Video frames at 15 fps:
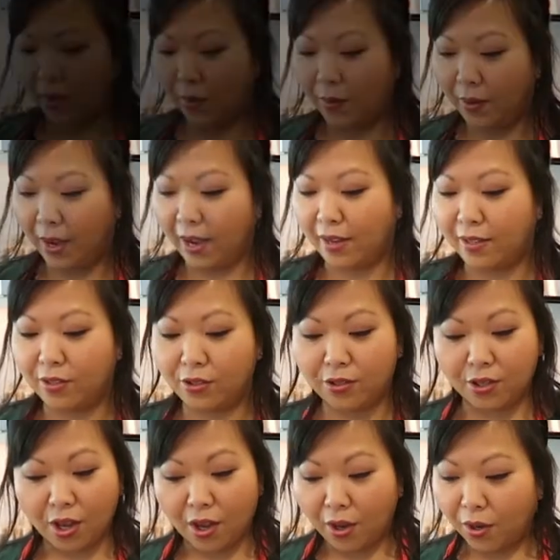Okay,
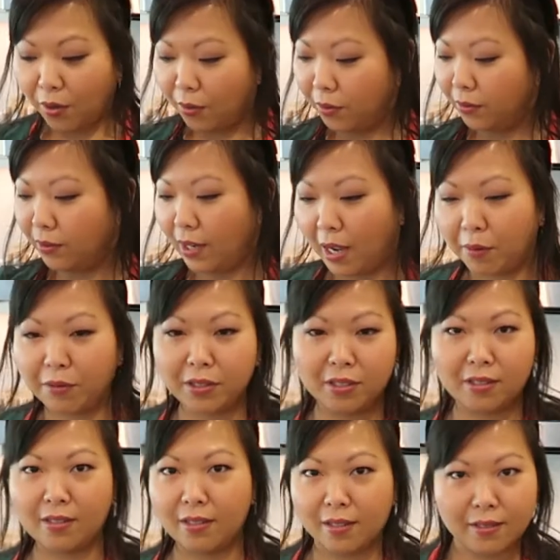so now it's
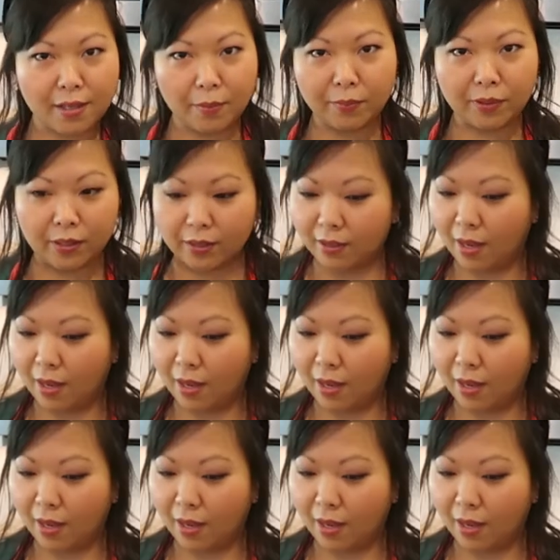just assembly